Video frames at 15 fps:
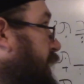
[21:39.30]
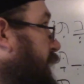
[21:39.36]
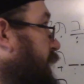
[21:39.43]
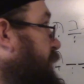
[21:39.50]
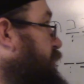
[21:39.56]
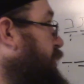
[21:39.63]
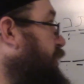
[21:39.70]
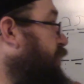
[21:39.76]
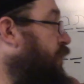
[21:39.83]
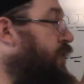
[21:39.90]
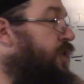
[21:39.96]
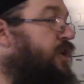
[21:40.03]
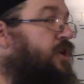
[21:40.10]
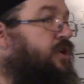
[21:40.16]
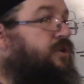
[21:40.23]
and with
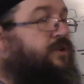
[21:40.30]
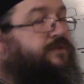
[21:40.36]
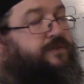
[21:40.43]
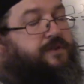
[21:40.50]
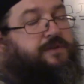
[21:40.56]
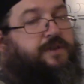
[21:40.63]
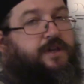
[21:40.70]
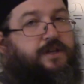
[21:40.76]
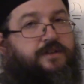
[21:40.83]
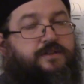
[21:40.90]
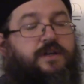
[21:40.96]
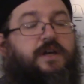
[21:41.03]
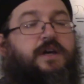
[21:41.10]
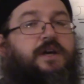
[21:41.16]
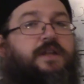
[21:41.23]
all of the things
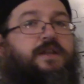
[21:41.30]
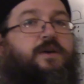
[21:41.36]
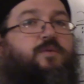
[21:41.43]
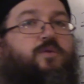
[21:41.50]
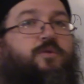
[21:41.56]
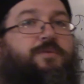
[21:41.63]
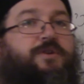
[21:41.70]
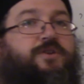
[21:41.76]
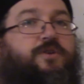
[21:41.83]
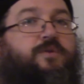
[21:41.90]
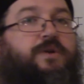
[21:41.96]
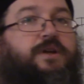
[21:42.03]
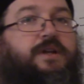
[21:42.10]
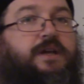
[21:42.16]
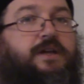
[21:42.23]
that we'll be
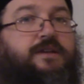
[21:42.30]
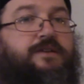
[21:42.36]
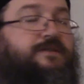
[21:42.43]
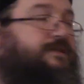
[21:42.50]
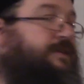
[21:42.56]
doing in these